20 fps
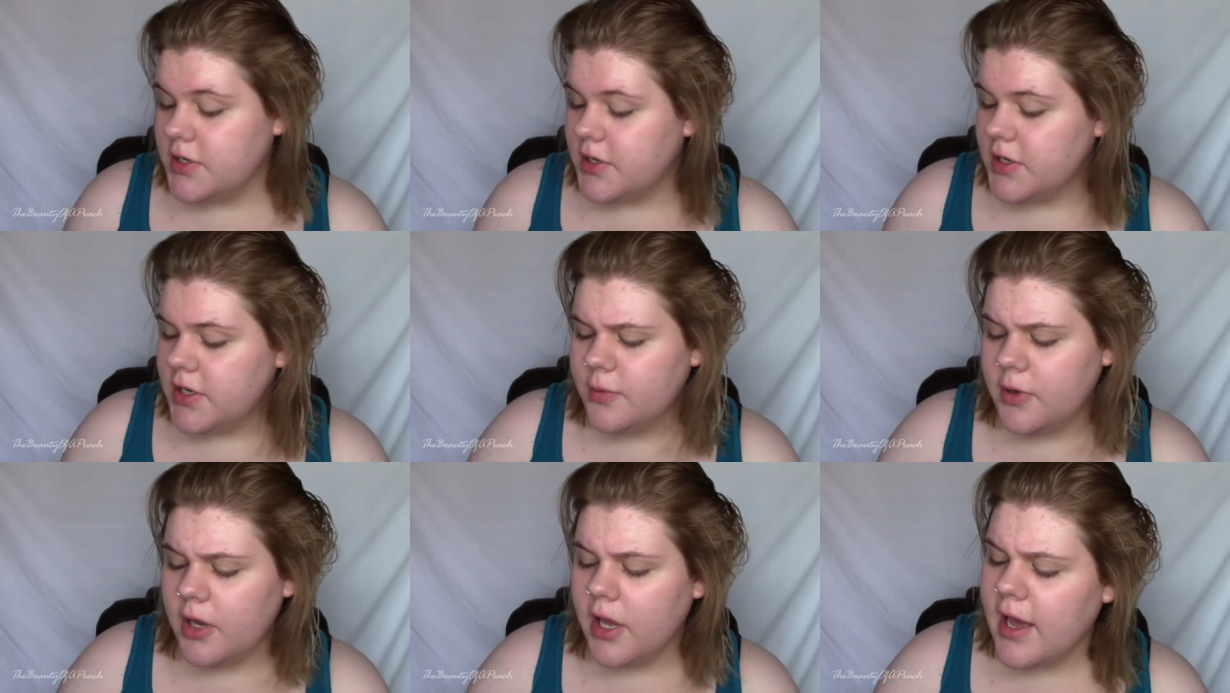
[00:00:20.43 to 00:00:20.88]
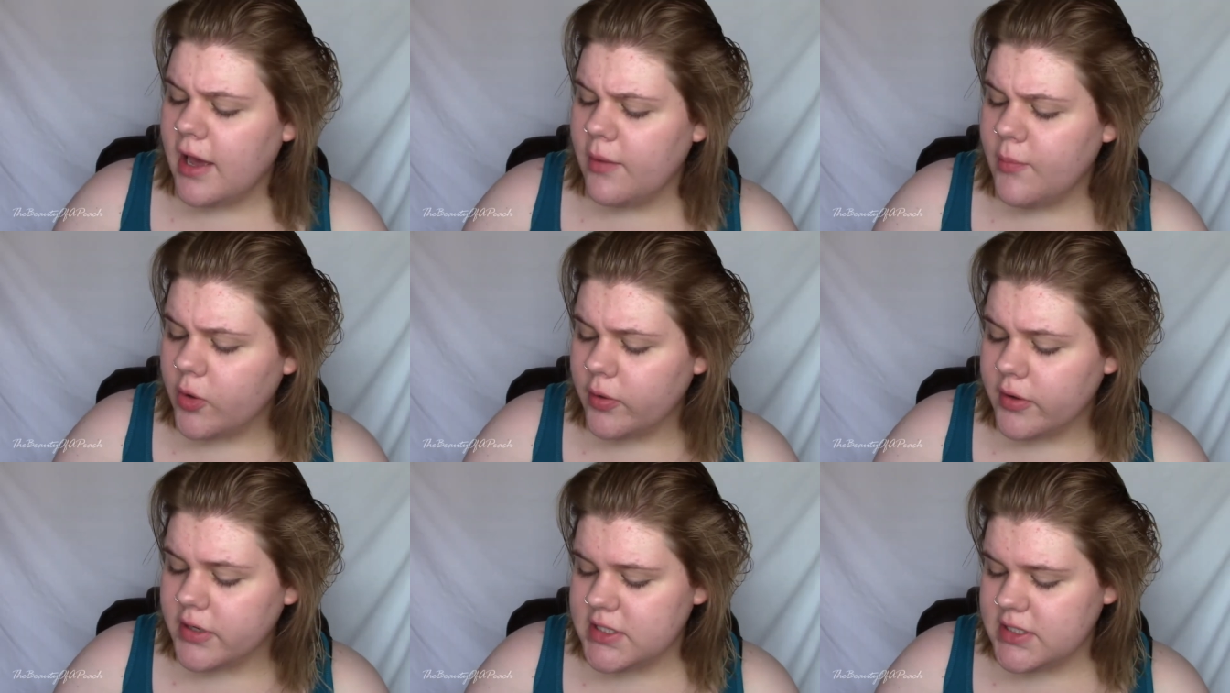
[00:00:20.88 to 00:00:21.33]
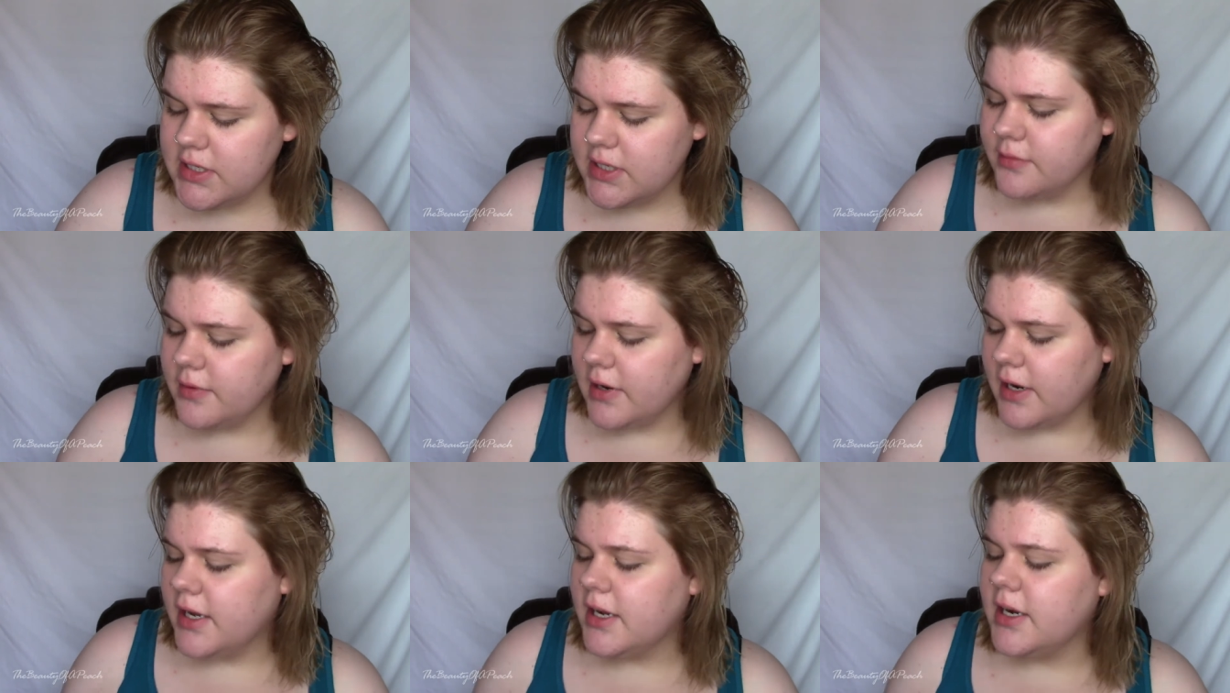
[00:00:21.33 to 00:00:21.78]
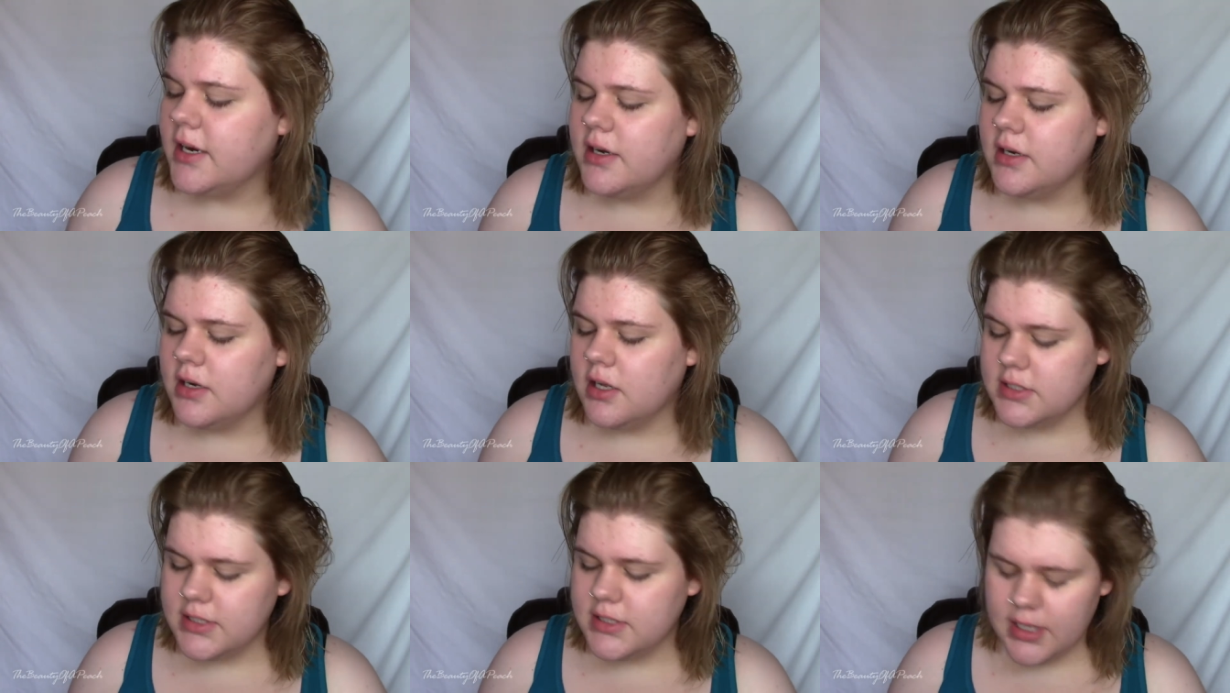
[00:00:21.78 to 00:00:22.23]
So anyway, I have my receipt right here
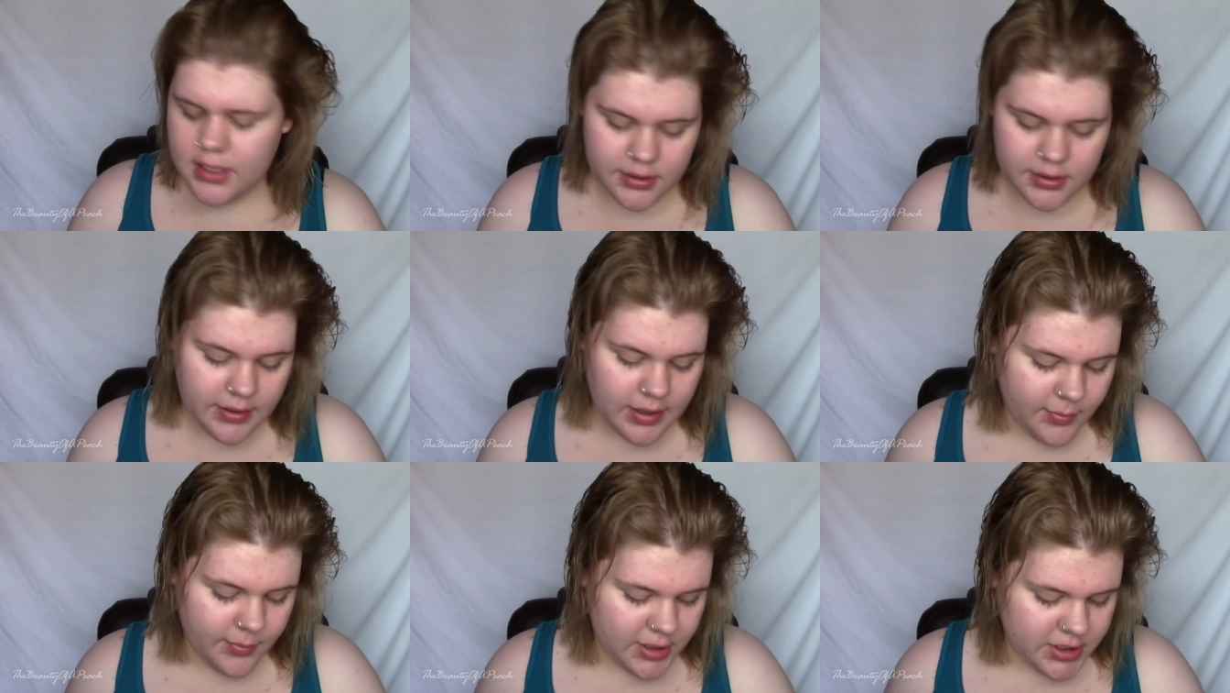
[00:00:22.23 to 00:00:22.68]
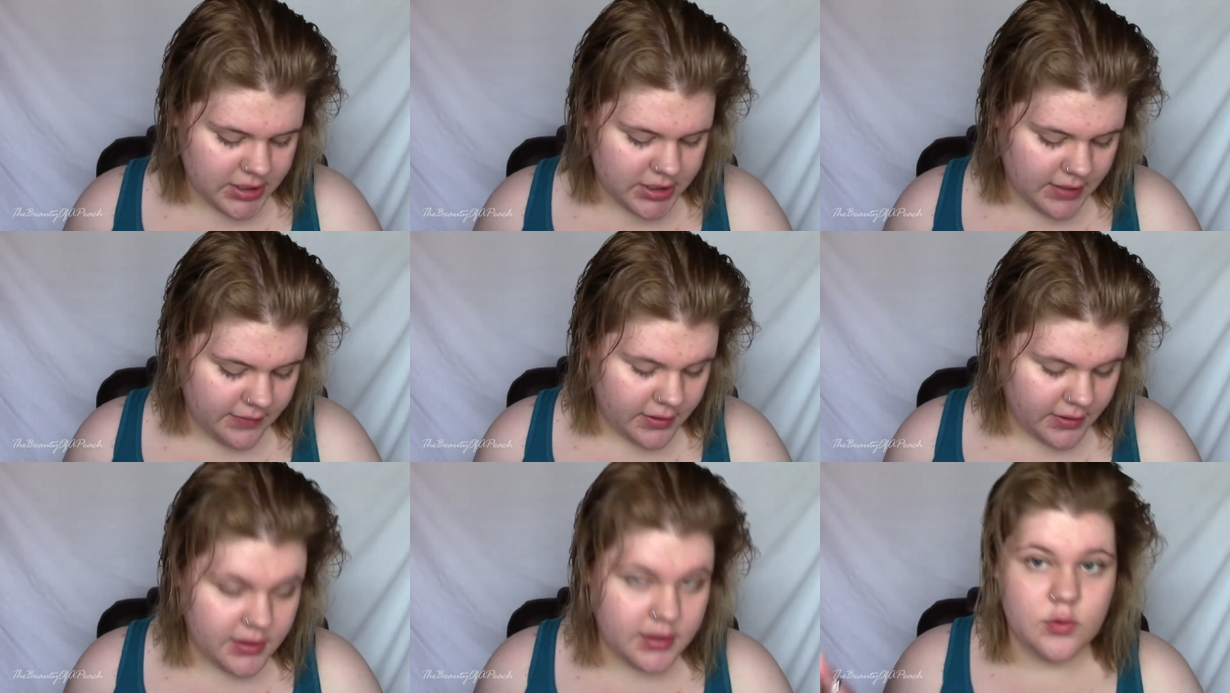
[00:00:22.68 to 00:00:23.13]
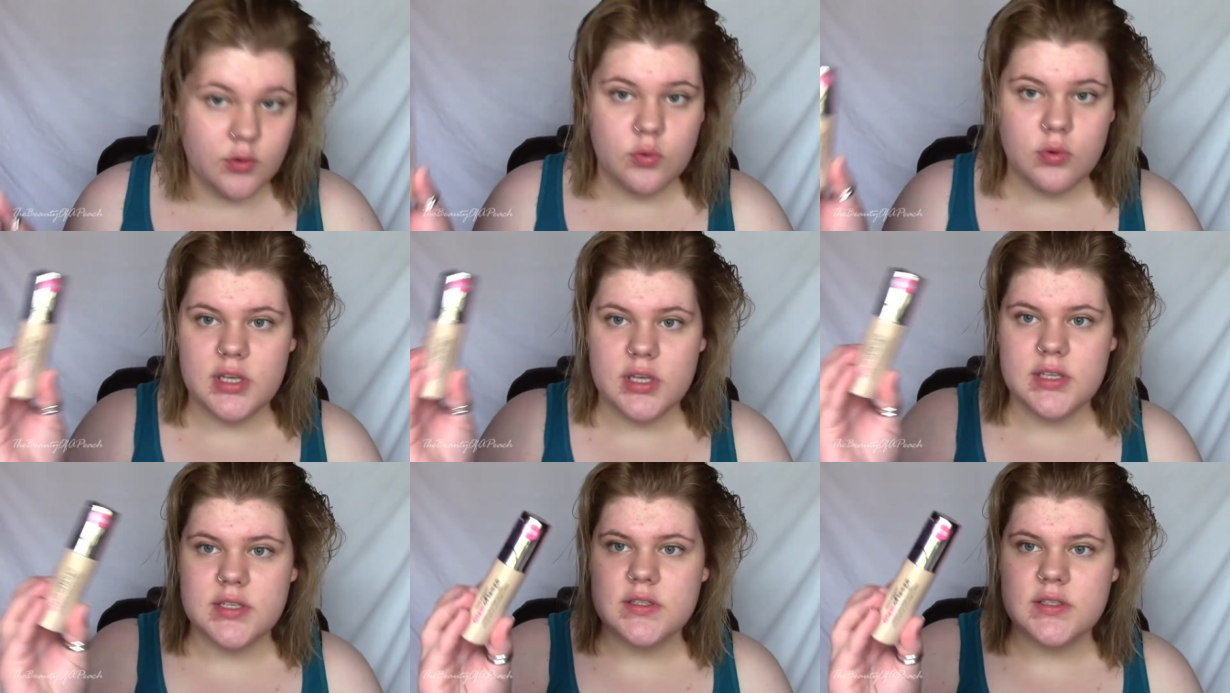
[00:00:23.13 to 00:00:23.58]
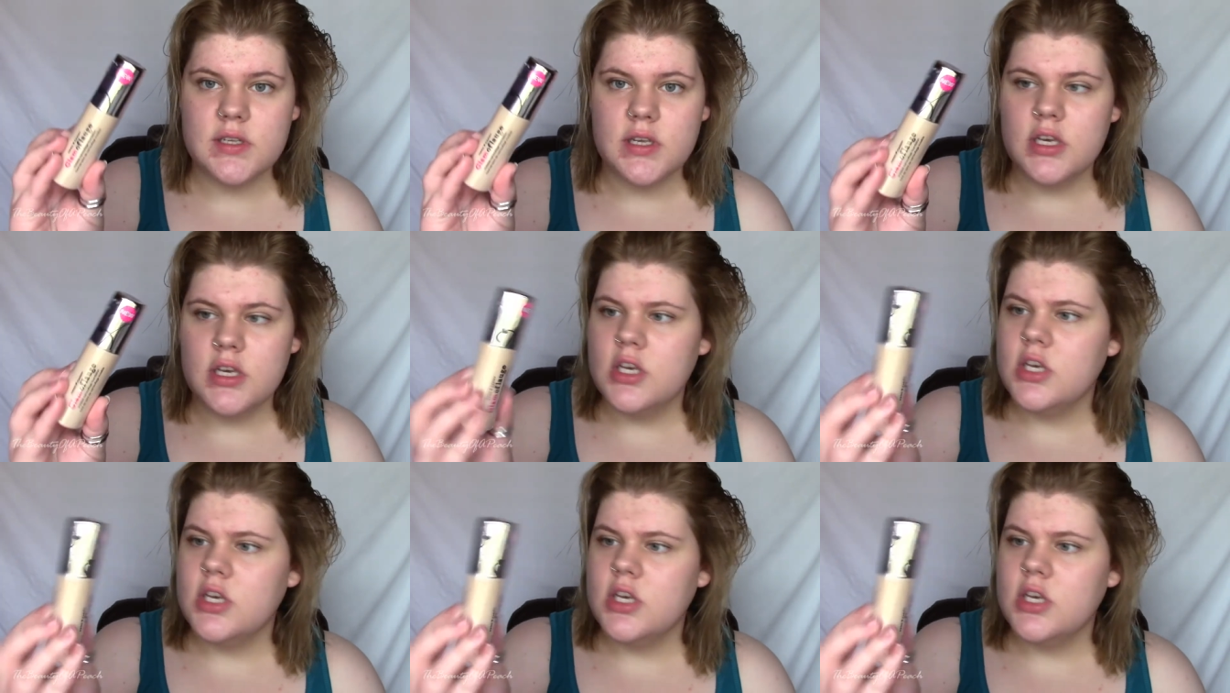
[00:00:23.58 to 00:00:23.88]
and I'll tell you how much everything was.